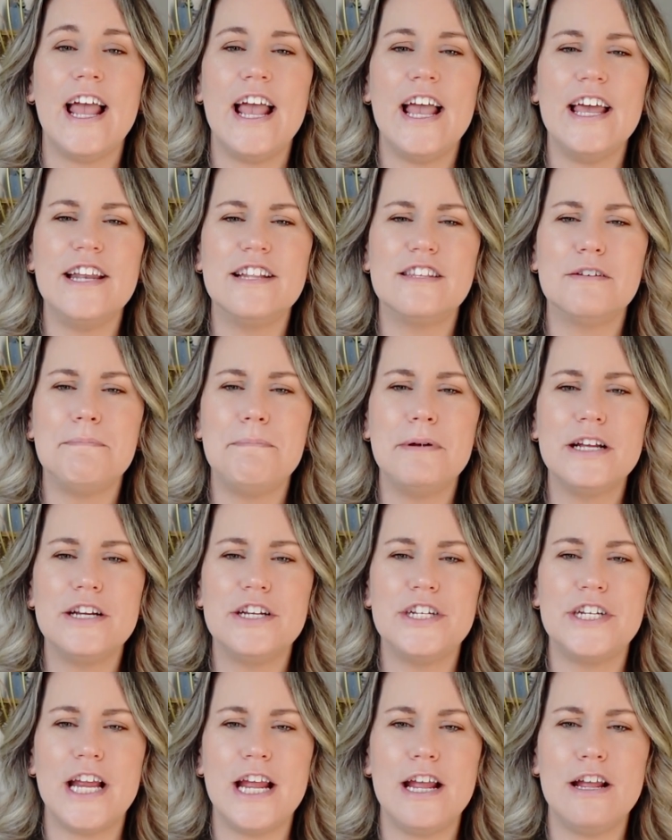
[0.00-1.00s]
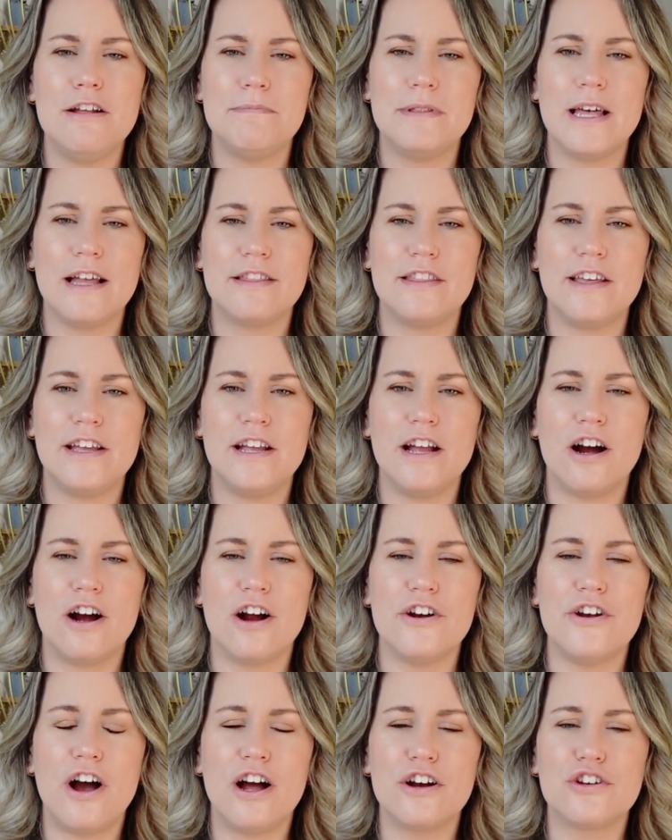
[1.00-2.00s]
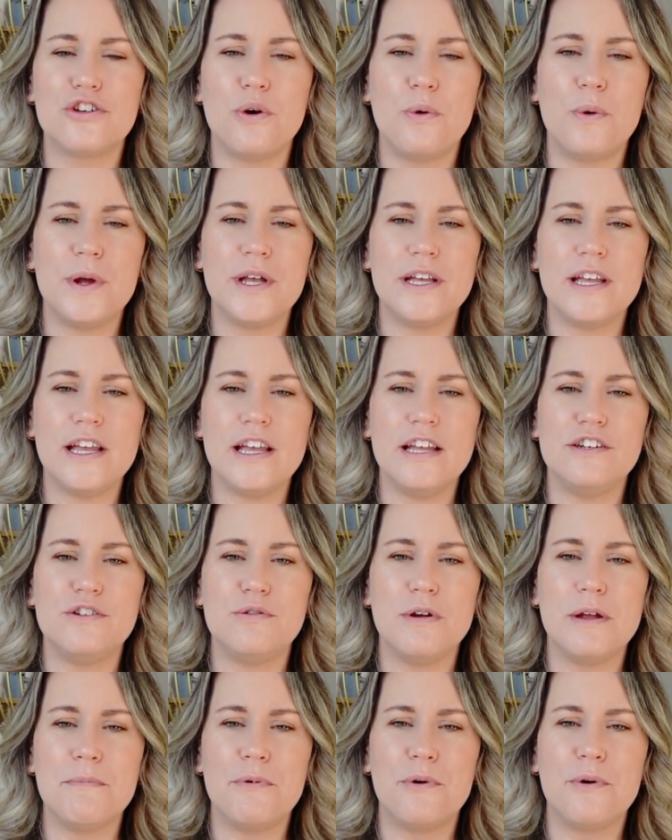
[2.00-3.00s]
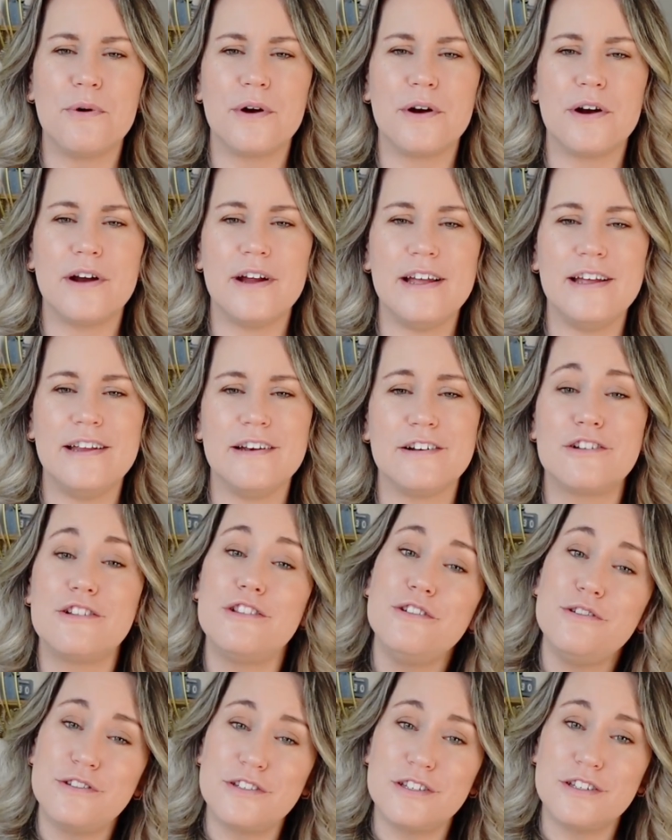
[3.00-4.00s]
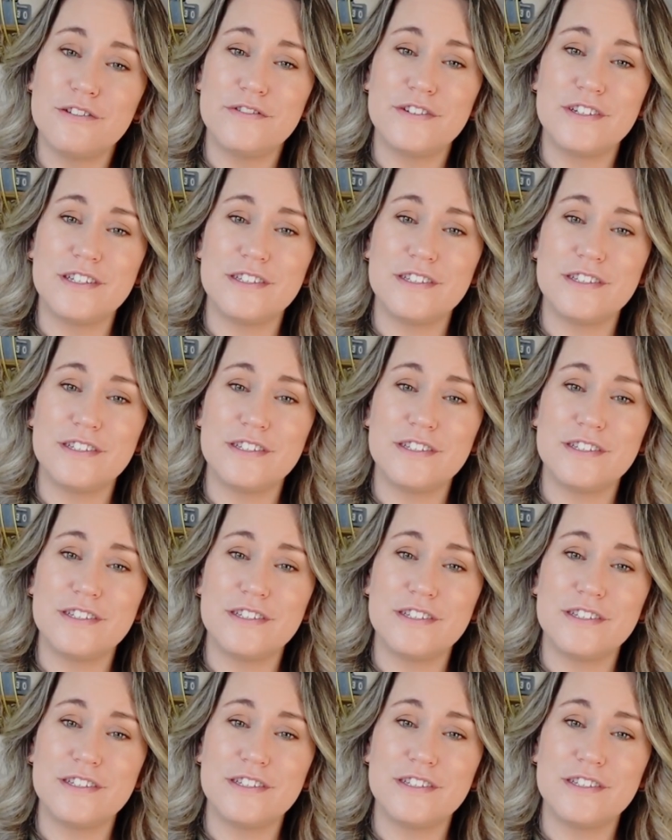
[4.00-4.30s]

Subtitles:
and it's a big shame that they are not going into a more inclusive